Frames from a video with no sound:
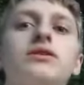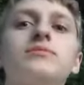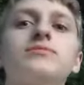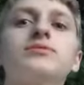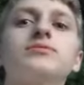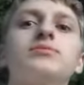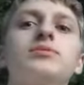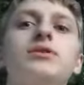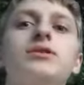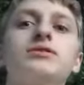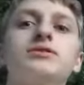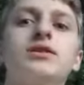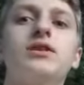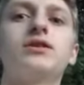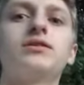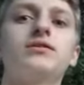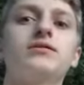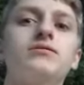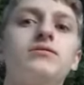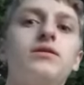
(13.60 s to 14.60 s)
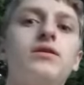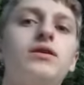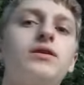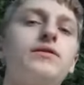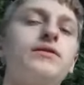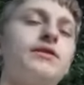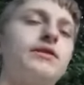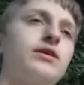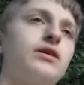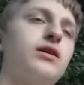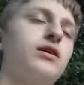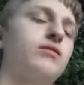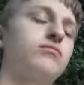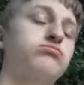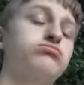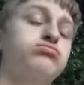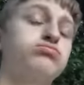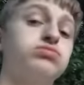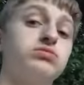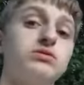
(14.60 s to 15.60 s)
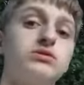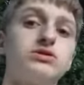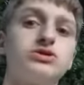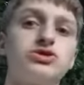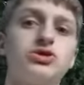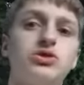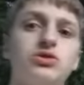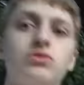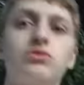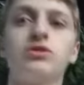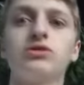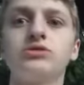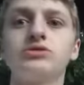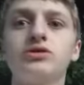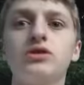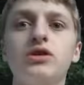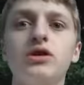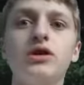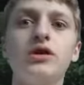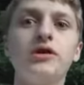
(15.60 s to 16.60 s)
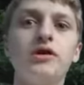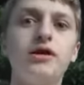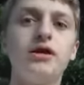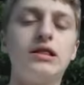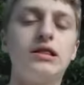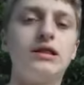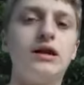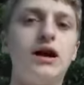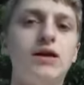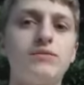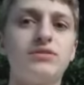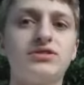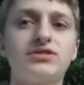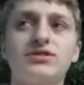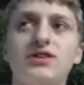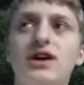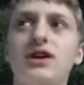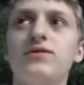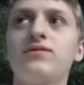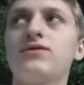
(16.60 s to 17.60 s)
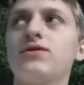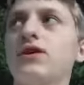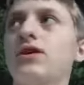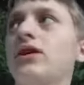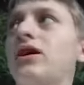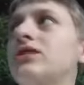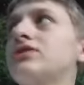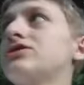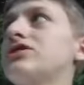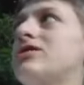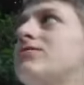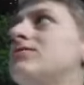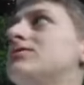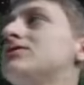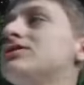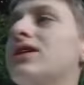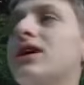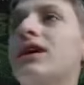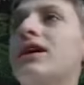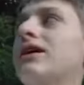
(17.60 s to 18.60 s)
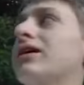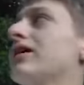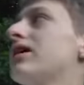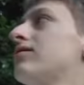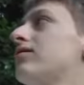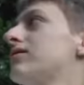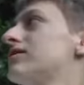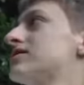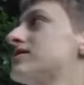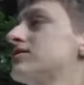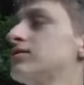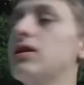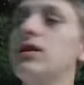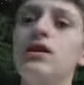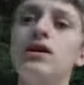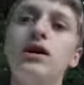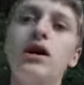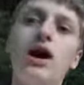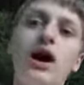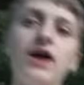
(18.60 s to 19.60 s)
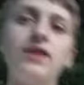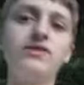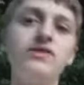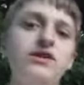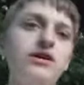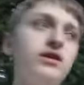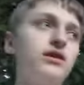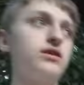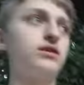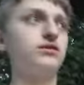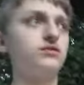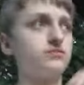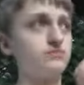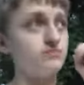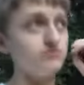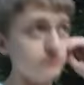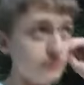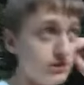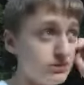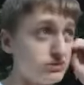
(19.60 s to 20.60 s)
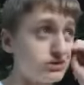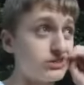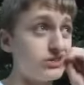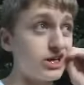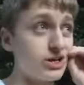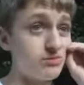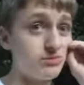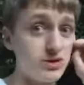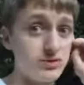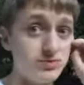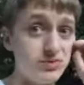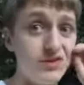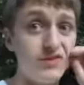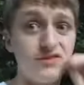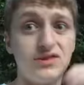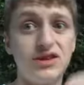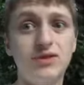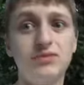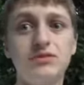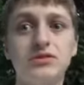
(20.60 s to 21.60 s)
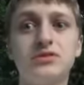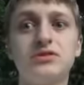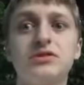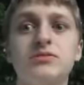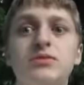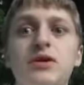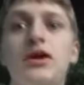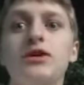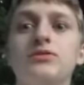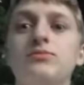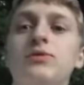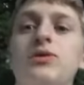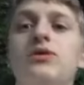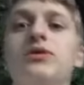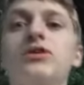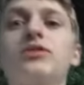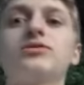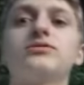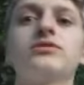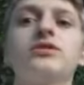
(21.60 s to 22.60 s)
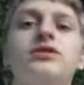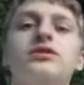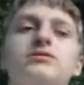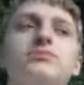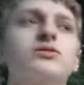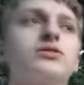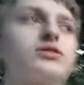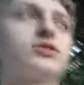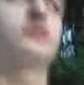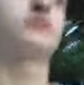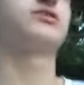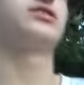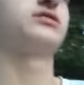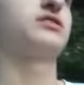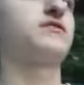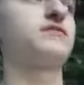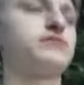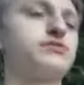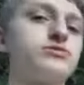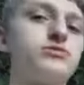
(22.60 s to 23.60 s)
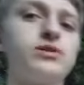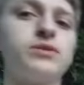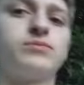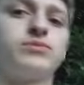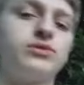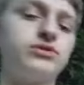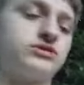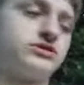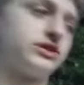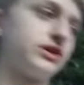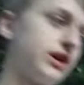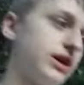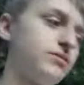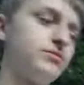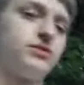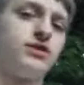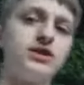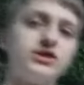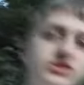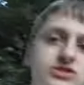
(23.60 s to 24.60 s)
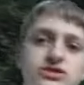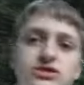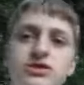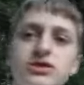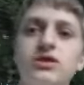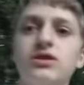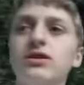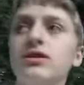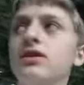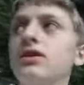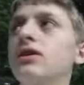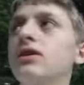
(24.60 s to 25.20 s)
Clemson players on the Charlotte Hornets. I'm excited for Elijah Thomas, and I can't wait to see. I think he was the second best player on the team this year behind Marquise Reed, because Marquise Reed averaged 20 points a game last year.